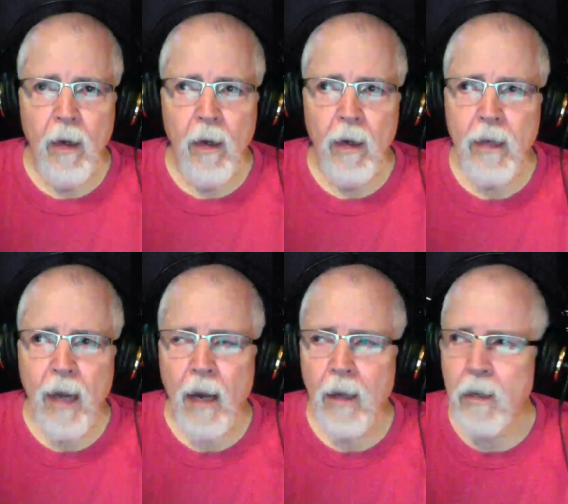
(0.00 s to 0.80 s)

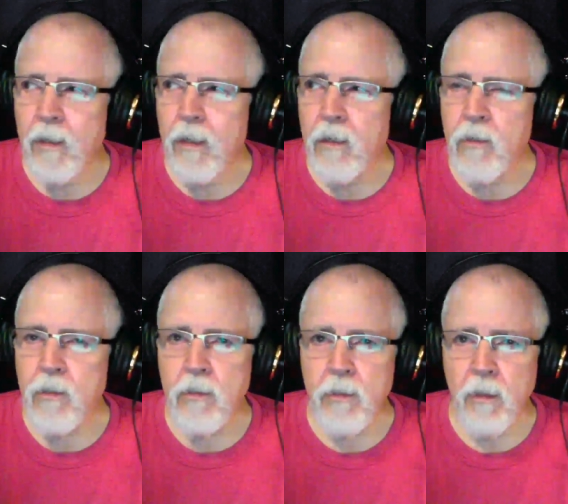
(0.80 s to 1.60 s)
Yeah, it,
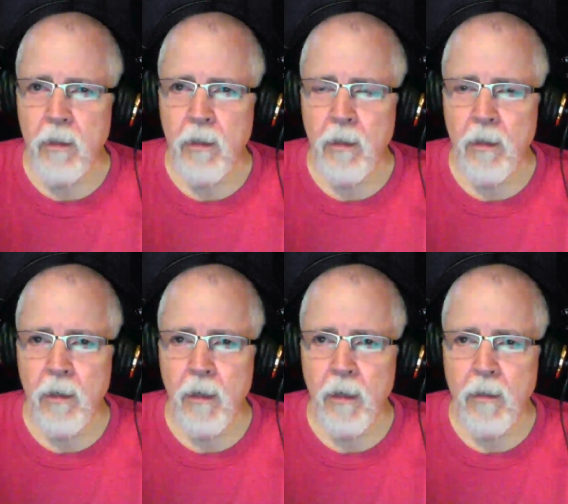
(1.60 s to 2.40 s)
it's
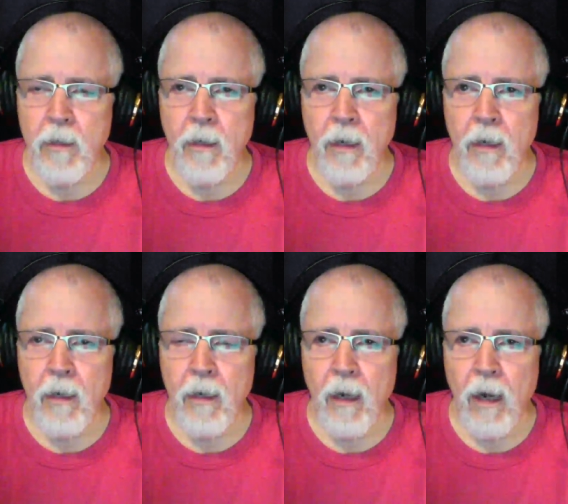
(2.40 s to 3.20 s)
it, it
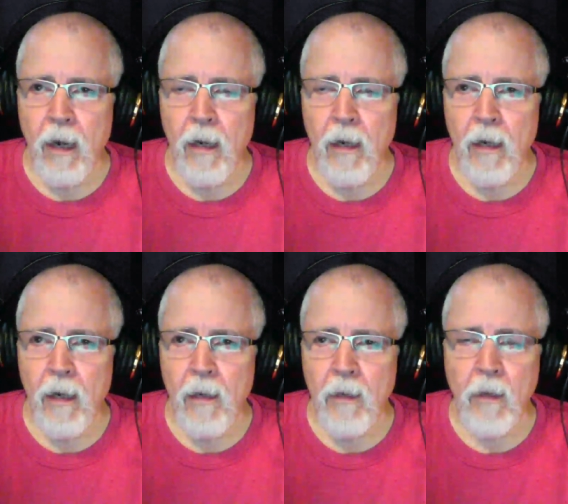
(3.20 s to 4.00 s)

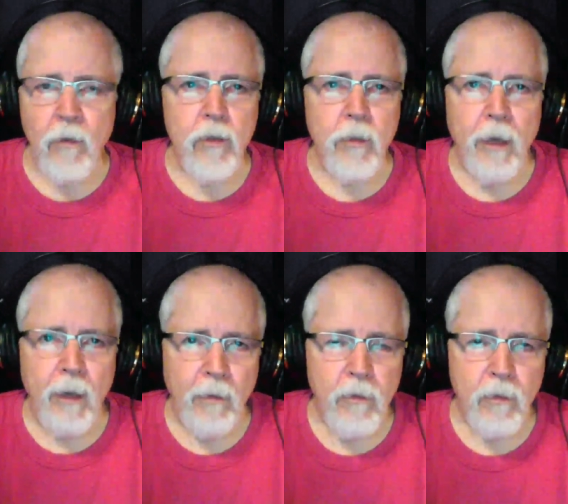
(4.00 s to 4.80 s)
yeah, there are
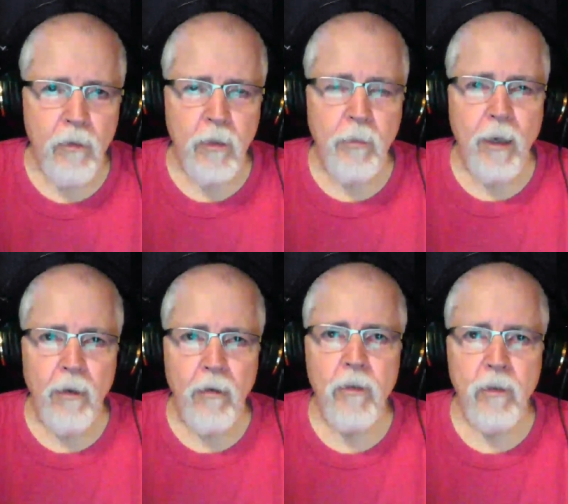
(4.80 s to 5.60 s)
similarities. There are
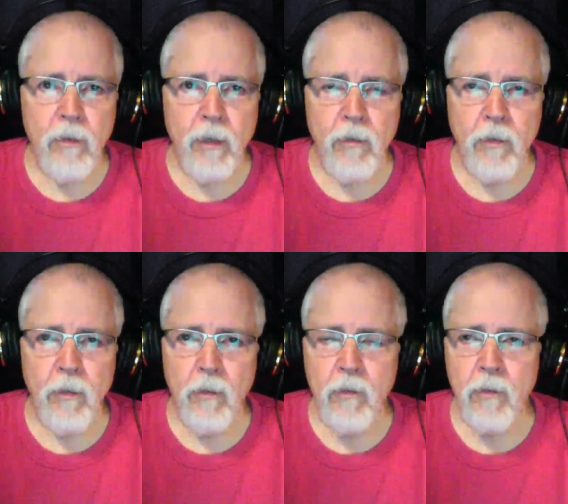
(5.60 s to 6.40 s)
similarities in the sense that
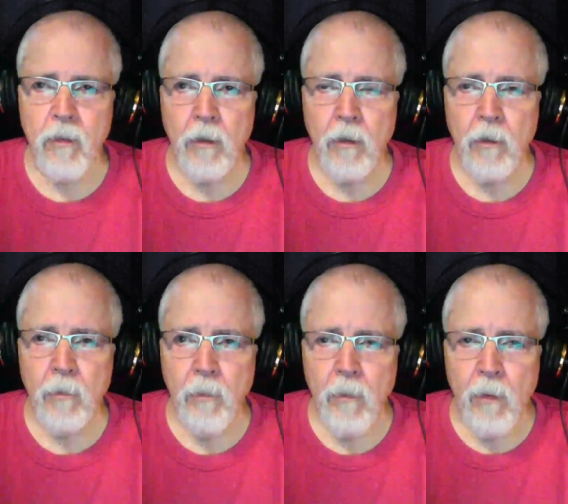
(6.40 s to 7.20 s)
it's uh,
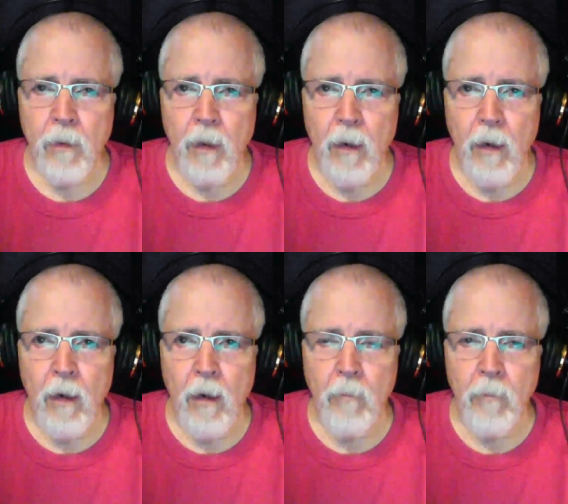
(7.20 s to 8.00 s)

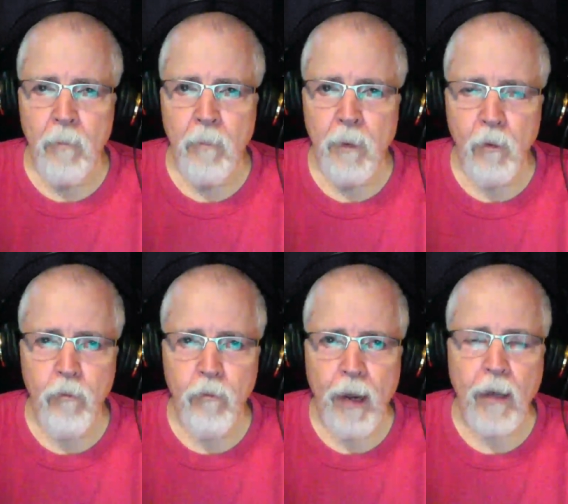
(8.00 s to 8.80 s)
um, there are
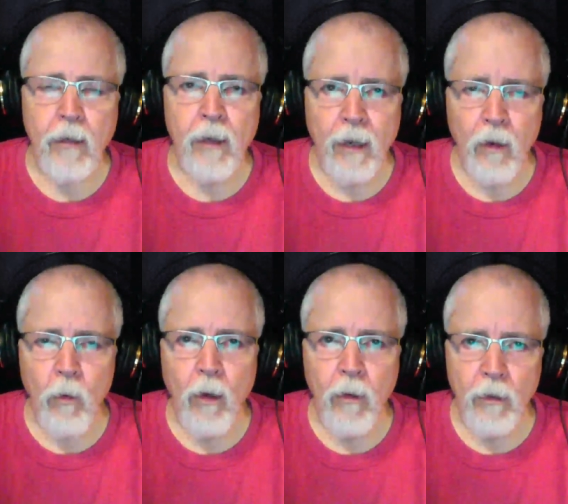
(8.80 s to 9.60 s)
fad-like
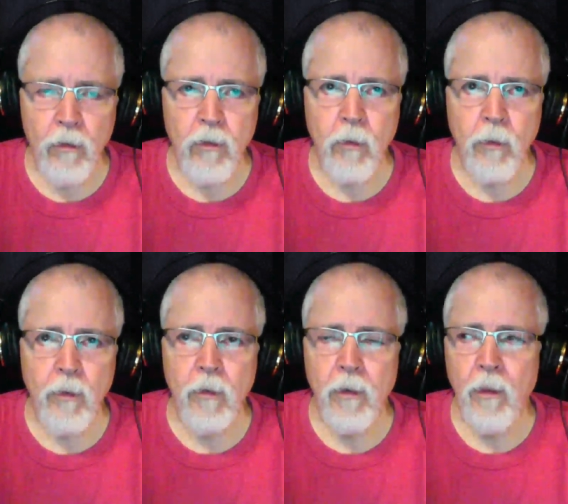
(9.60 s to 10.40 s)
qualities to
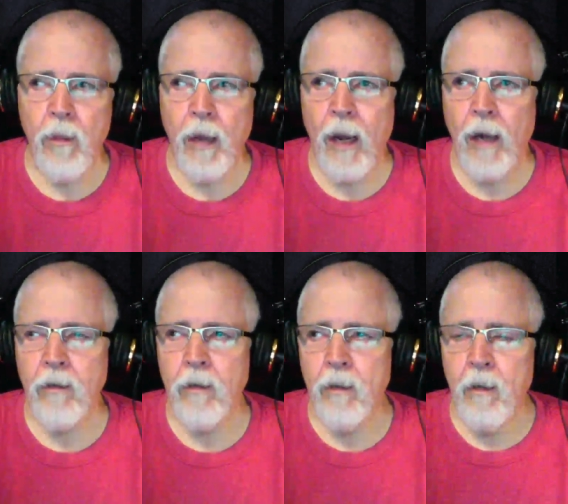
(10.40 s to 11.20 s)
it that
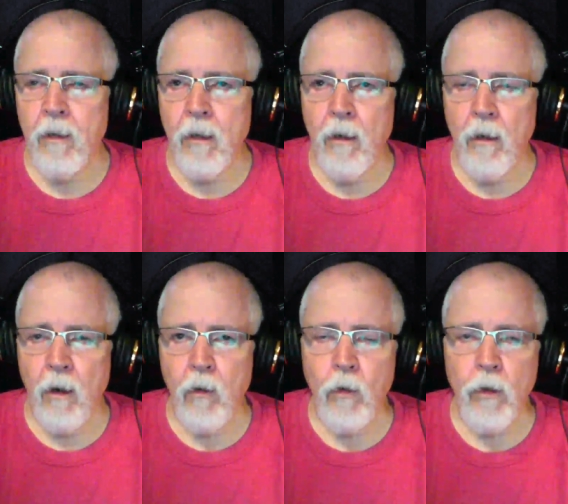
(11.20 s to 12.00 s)
uh,
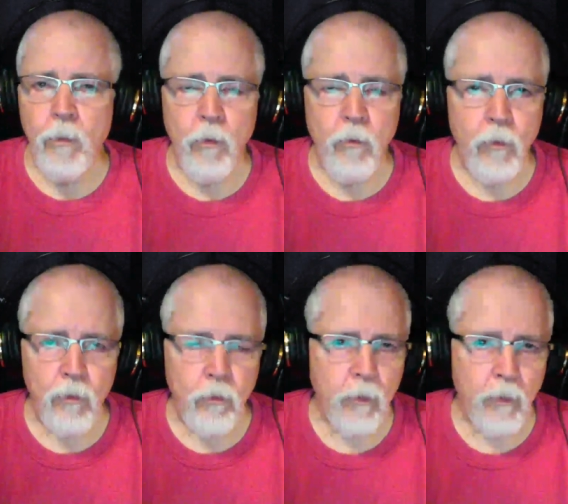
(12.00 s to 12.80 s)
are going to prove
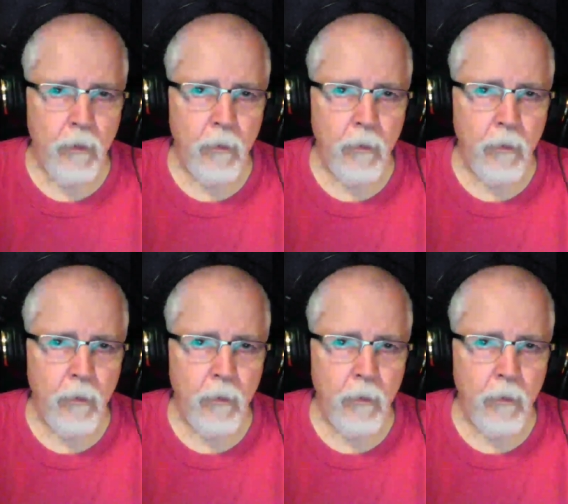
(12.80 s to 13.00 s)
useful and